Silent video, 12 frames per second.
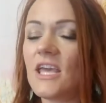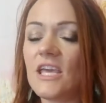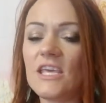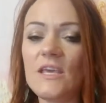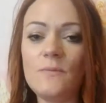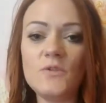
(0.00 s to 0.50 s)

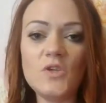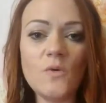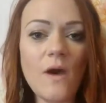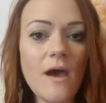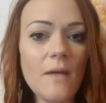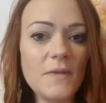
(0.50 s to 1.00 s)
keeps you
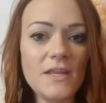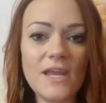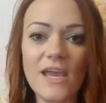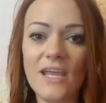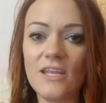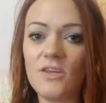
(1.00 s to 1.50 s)
up at
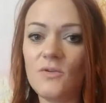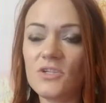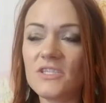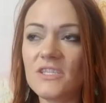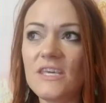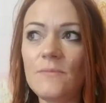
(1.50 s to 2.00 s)
night. You
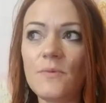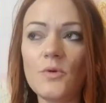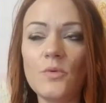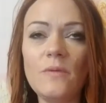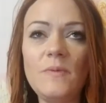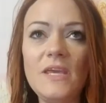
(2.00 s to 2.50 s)
just keep
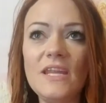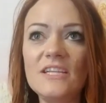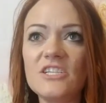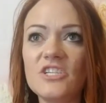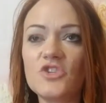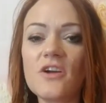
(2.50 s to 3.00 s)
repeating
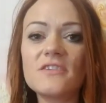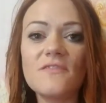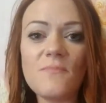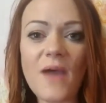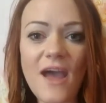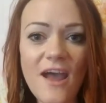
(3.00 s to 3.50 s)
destructive
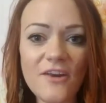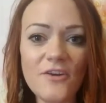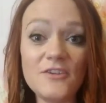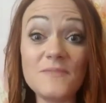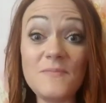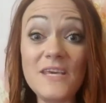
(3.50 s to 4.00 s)

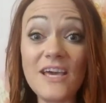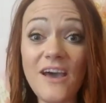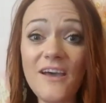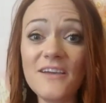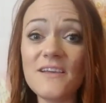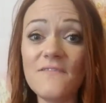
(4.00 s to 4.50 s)
patterns
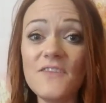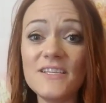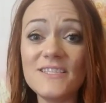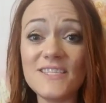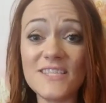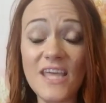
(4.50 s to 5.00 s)
because of
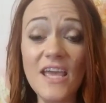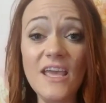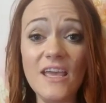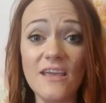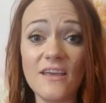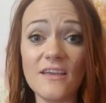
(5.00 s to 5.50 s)
this
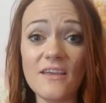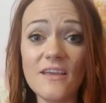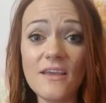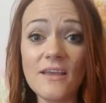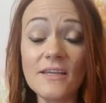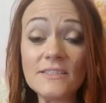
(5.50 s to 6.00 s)
thing.
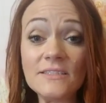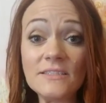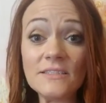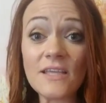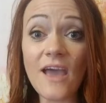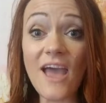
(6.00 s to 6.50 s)

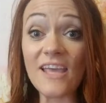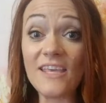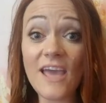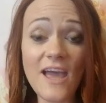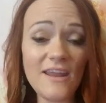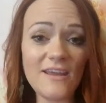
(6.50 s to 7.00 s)
I
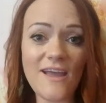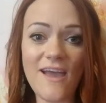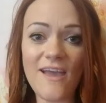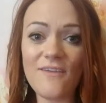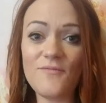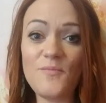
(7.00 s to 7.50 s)
get it. I
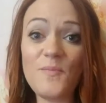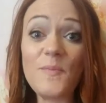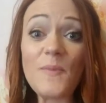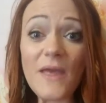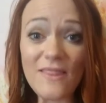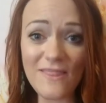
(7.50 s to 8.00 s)
have
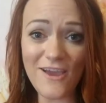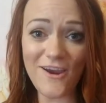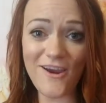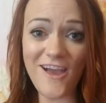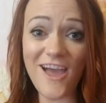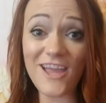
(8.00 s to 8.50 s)
been
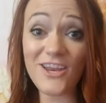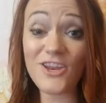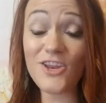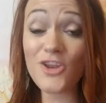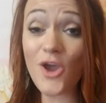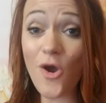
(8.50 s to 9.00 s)
there. I
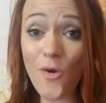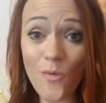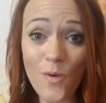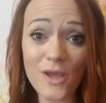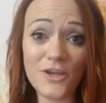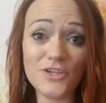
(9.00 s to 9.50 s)
know
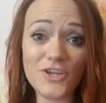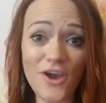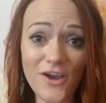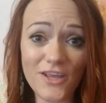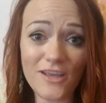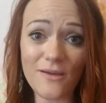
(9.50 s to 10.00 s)
what you're
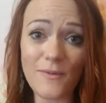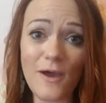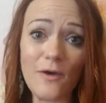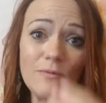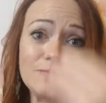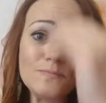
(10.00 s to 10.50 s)
talking
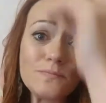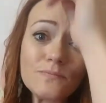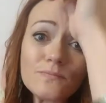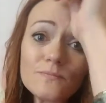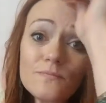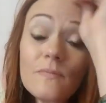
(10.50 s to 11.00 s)
about.
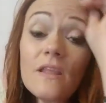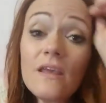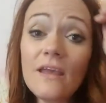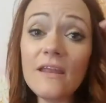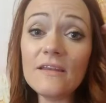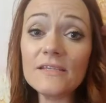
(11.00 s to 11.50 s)

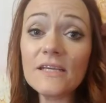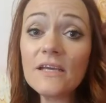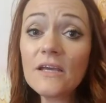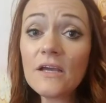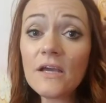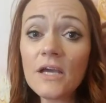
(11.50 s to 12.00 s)
And
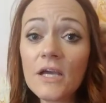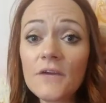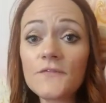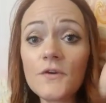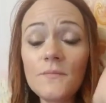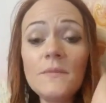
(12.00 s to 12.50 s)

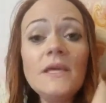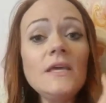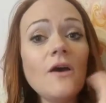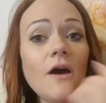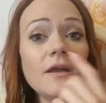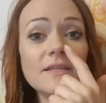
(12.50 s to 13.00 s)
for me,
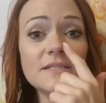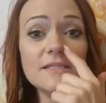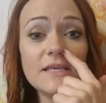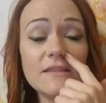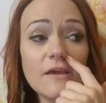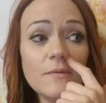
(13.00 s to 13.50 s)

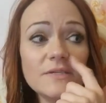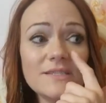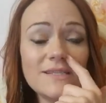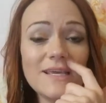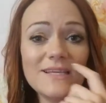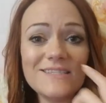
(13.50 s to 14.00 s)
honestly, there was
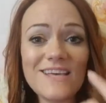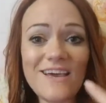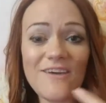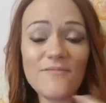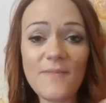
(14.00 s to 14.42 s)
things that